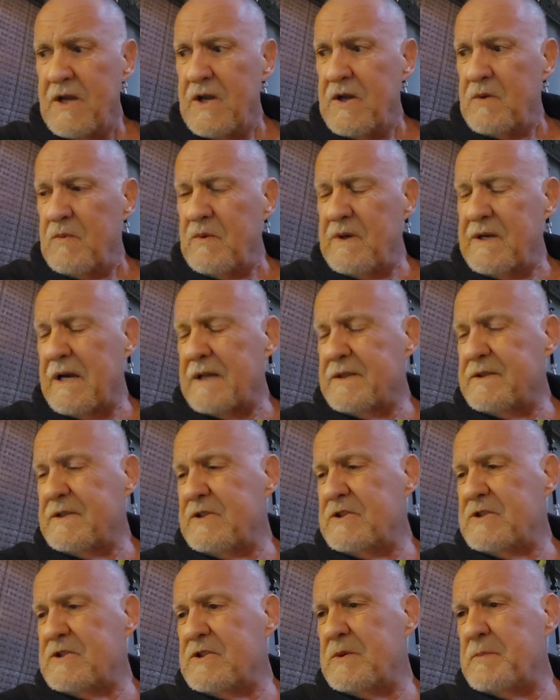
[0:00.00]
We got
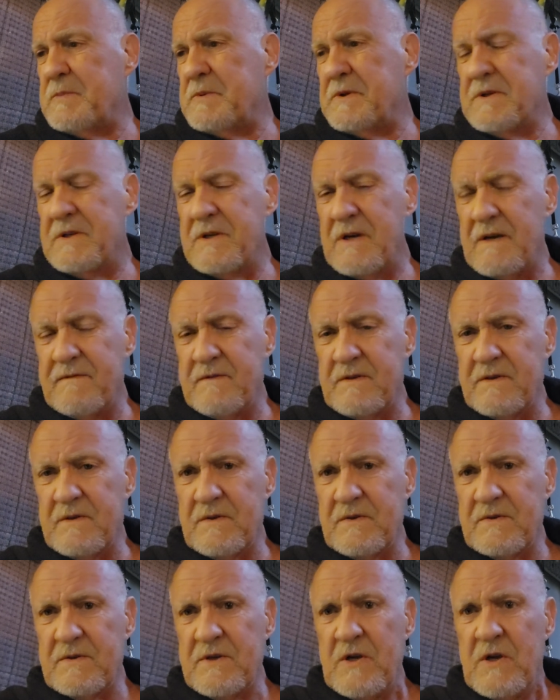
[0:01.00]
these stupid
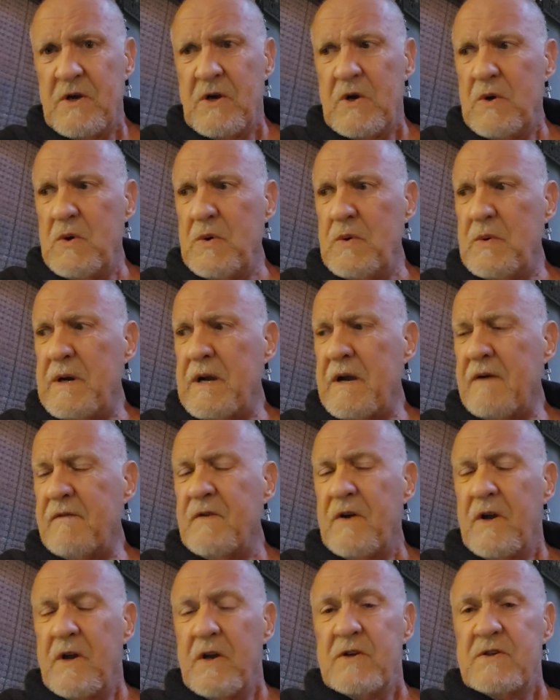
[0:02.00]
governors who have
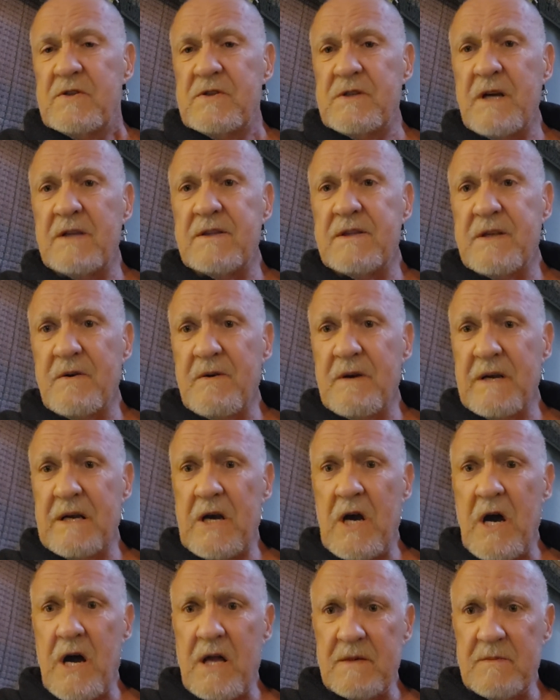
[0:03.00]
shut their
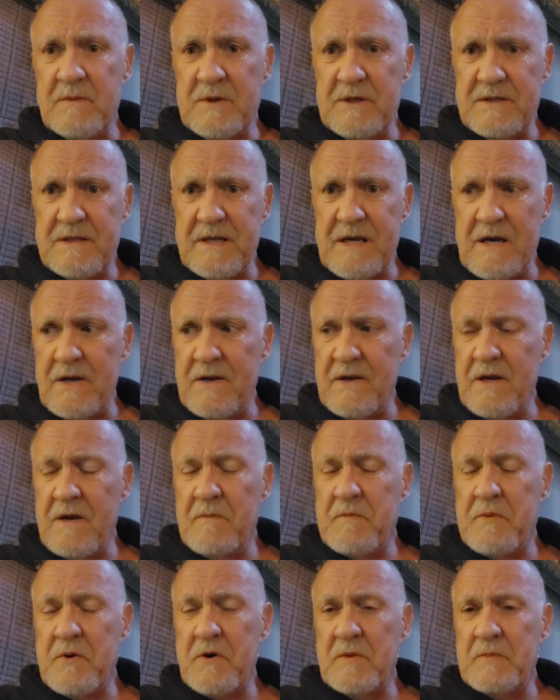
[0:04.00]
economies down
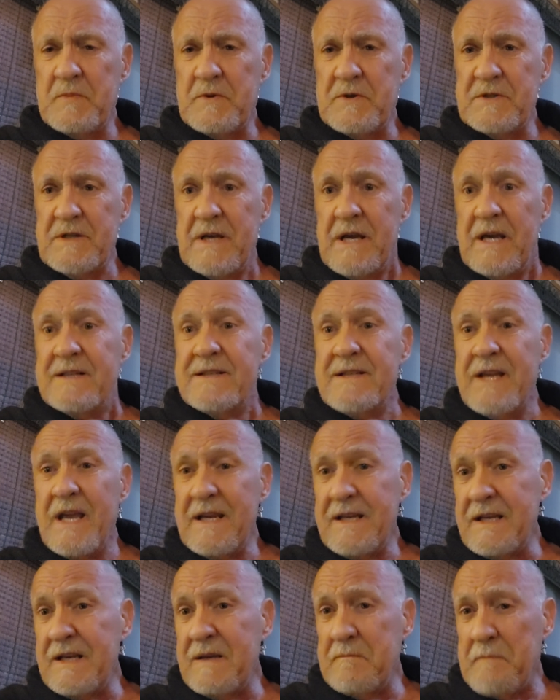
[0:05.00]
on purpose,
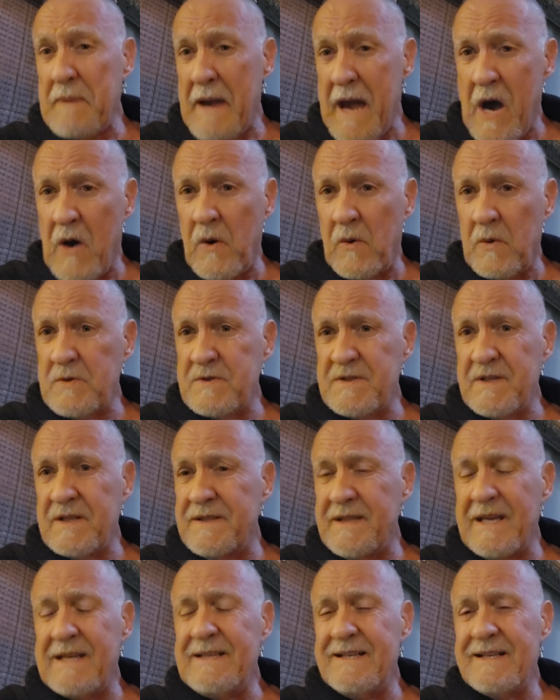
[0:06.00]
taking powers that
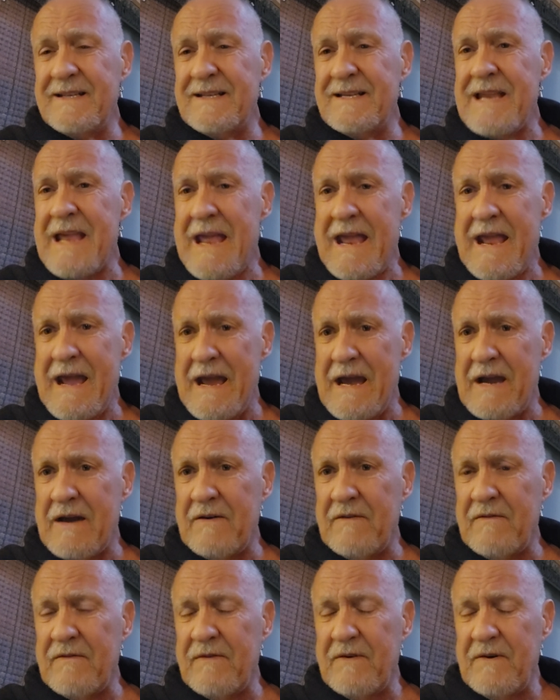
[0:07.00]
they didn't
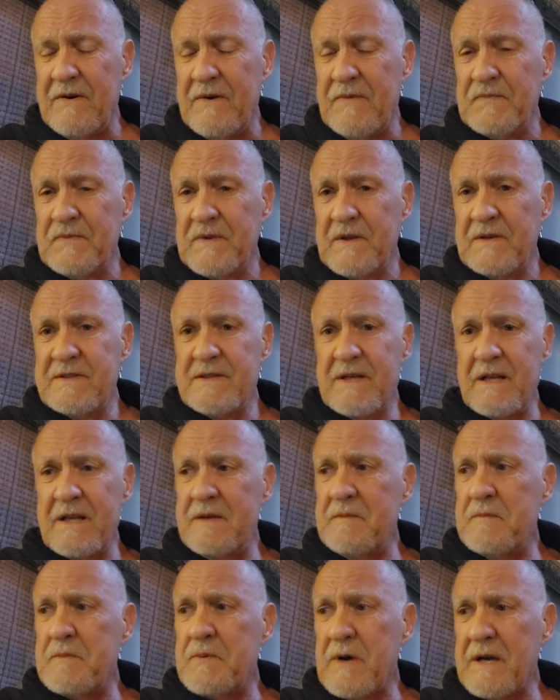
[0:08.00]
have,
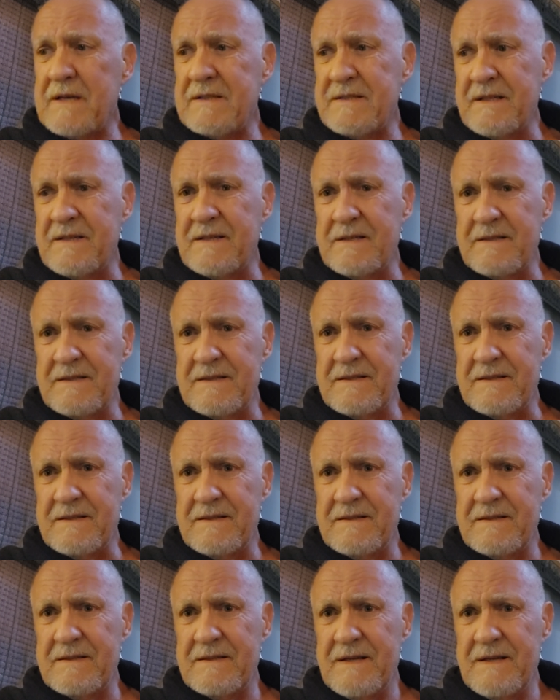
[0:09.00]
setting precedences.